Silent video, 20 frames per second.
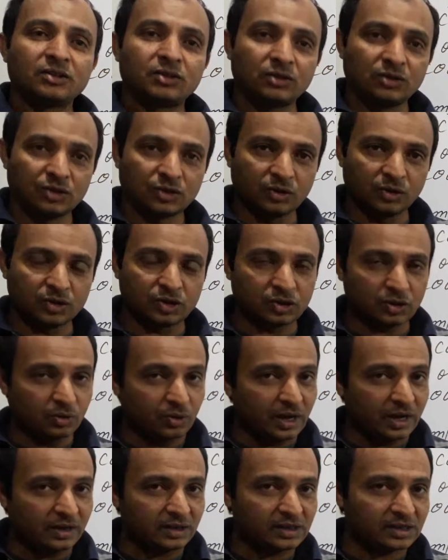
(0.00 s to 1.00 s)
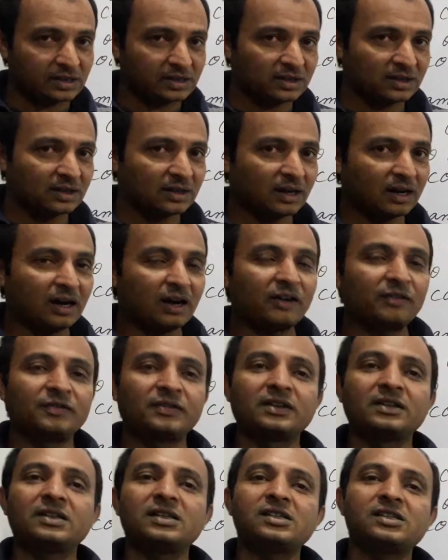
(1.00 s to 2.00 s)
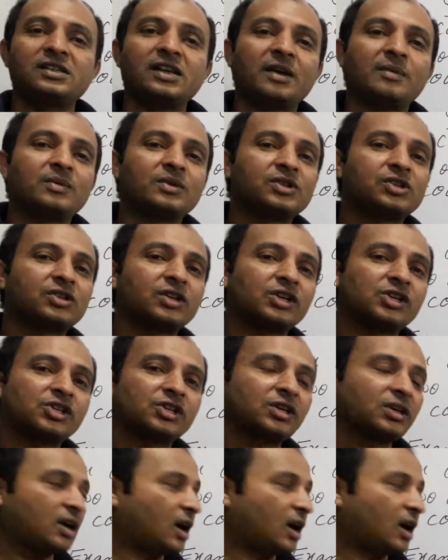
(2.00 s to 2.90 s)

So students, after this demonstration,